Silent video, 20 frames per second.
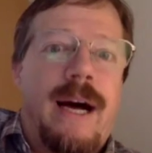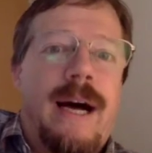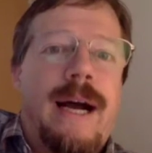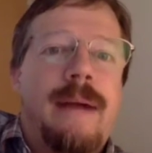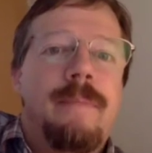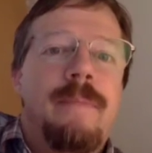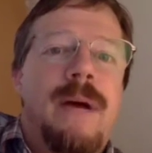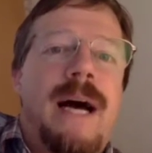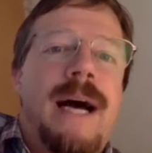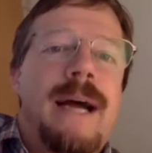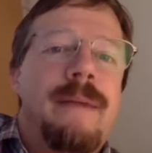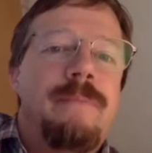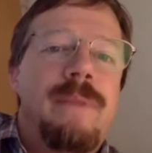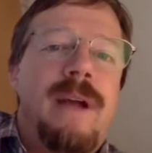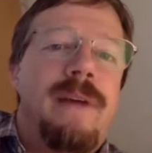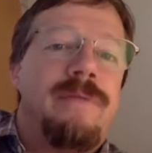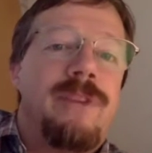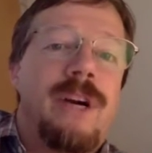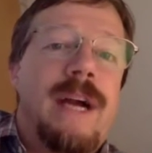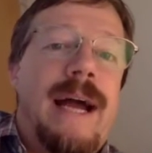I'm
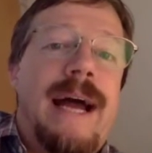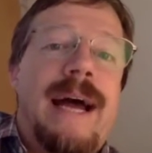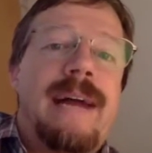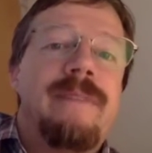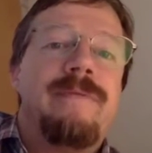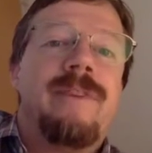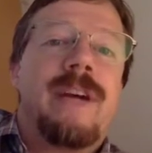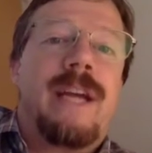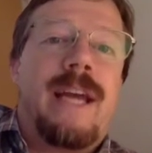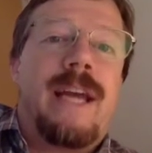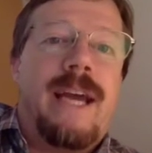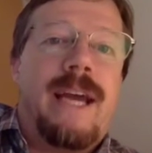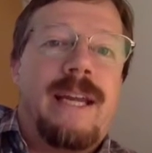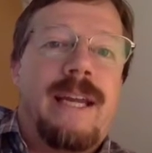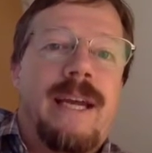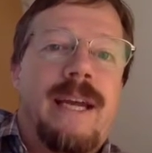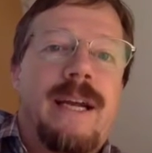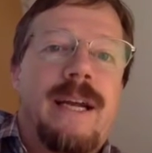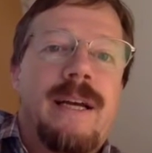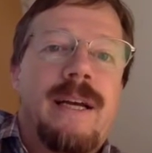never
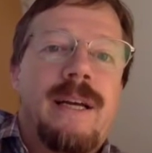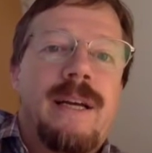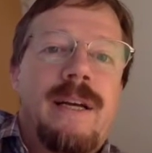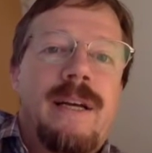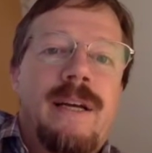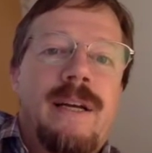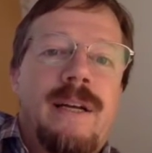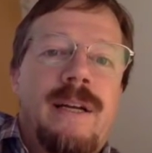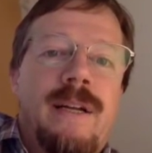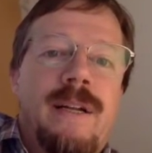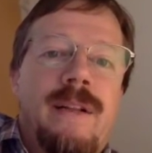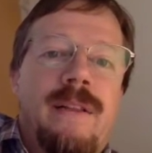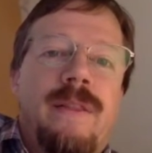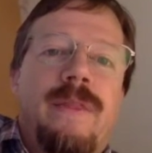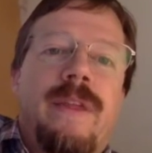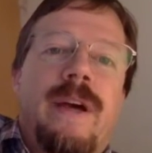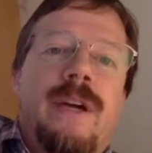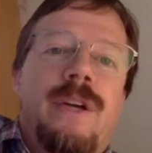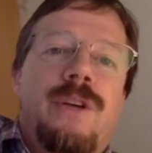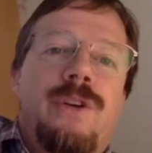advocating
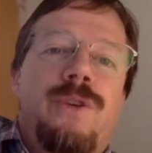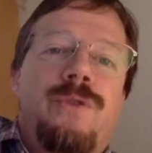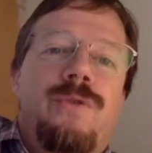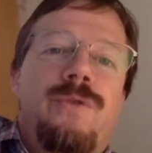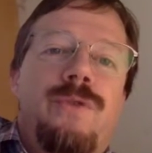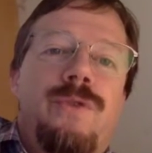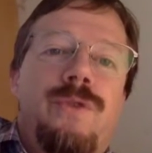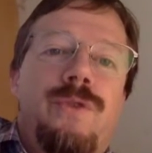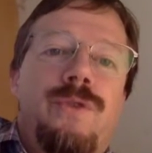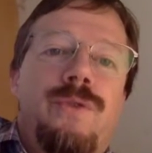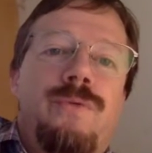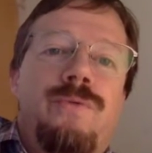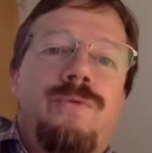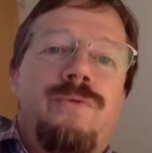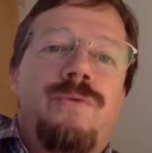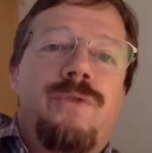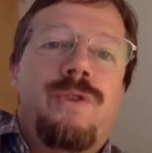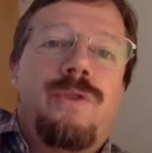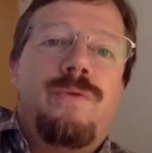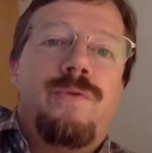that you
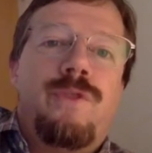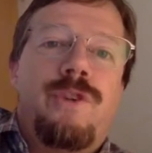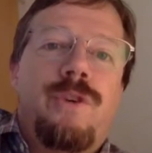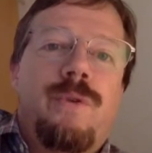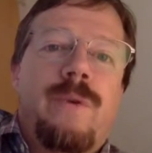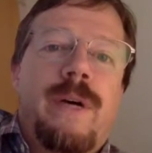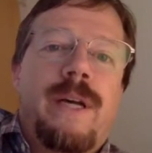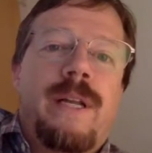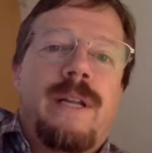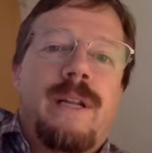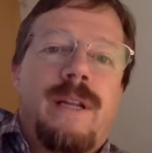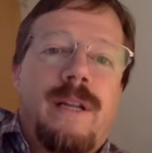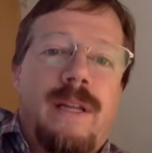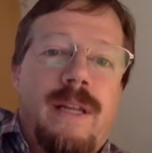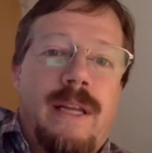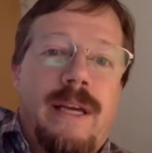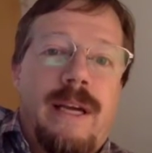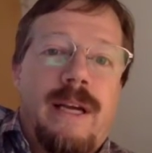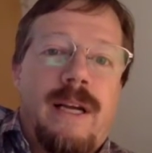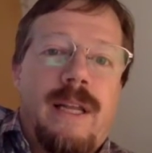do it
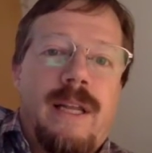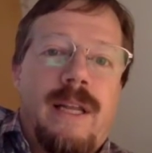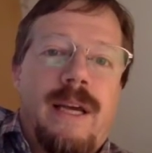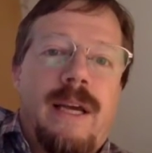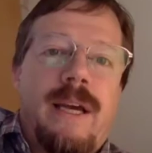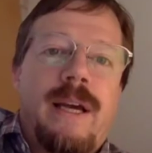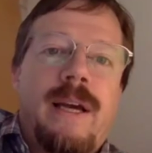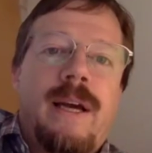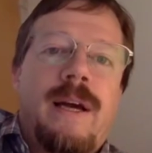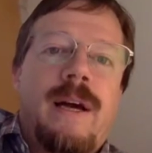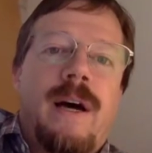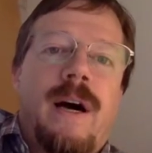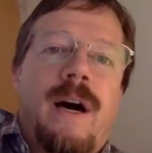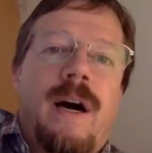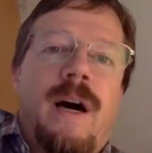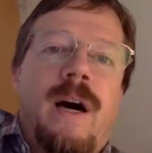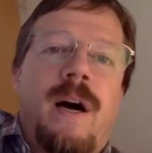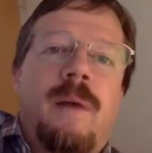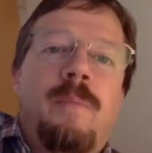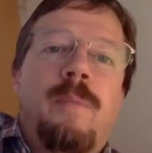legally.
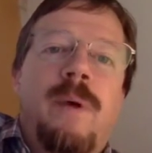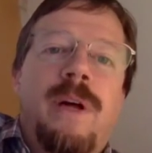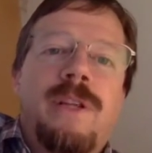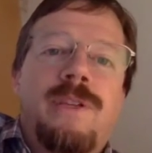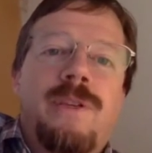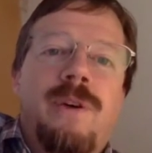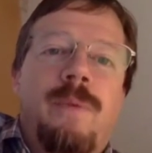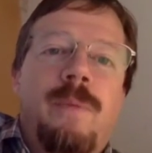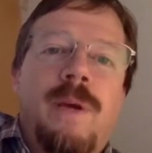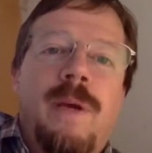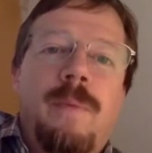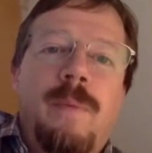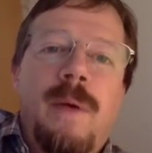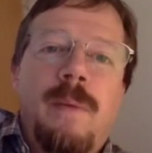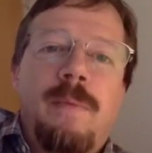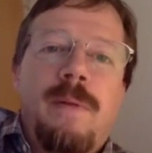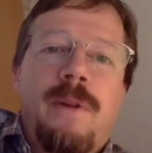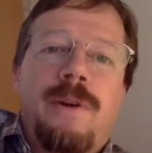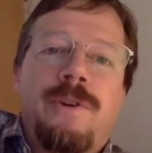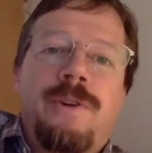But so many
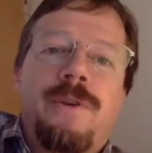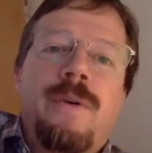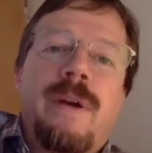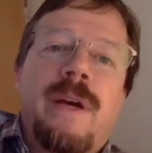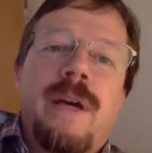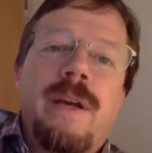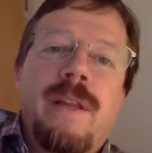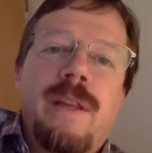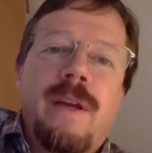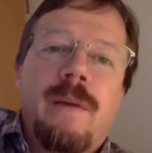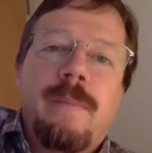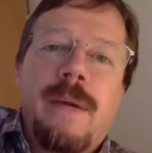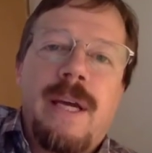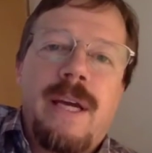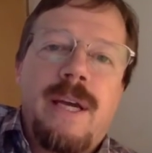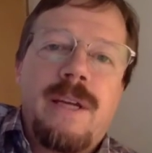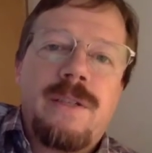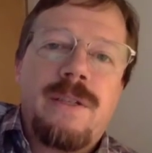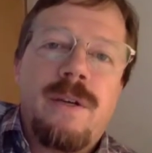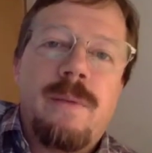people are doing it and they're
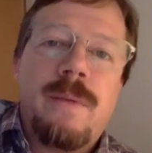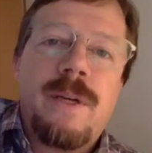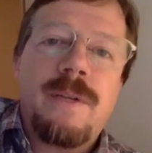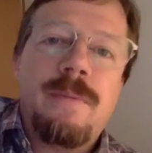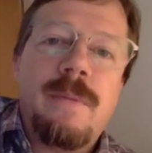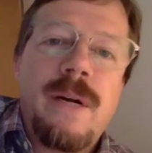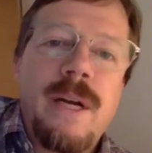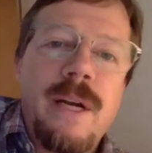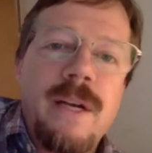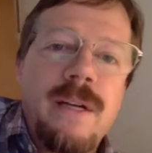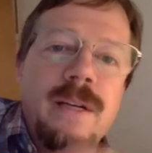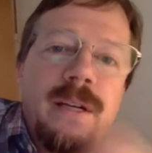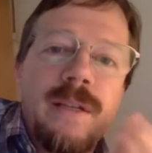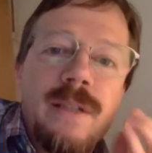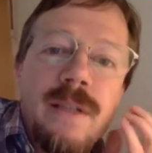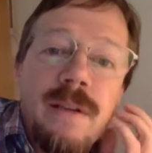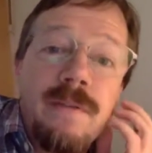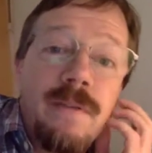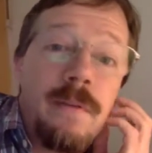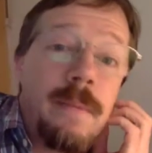making so much money it
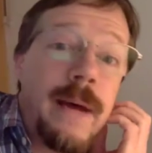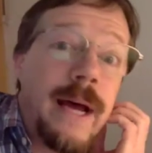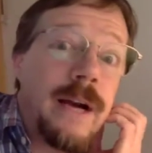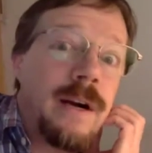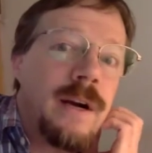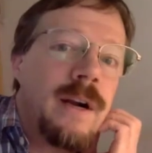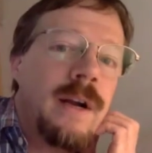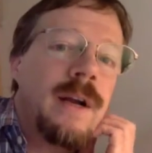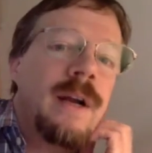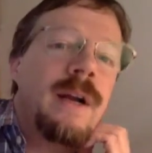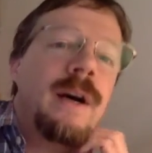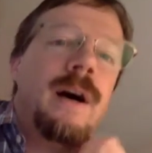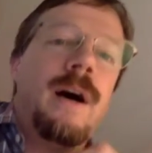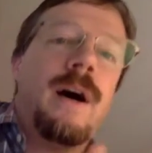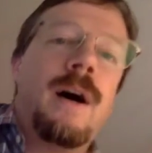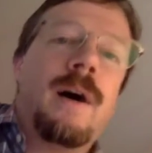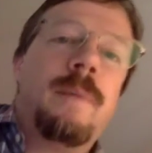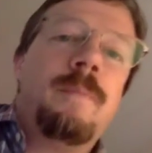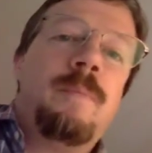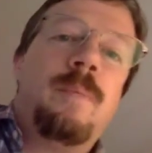doesn't even matter.
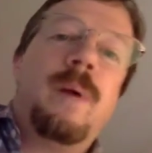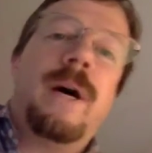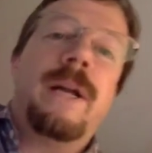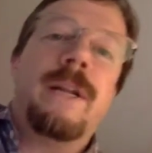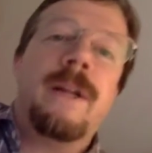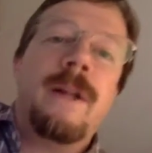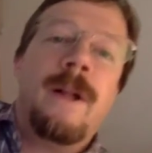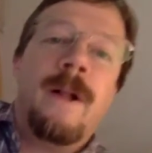But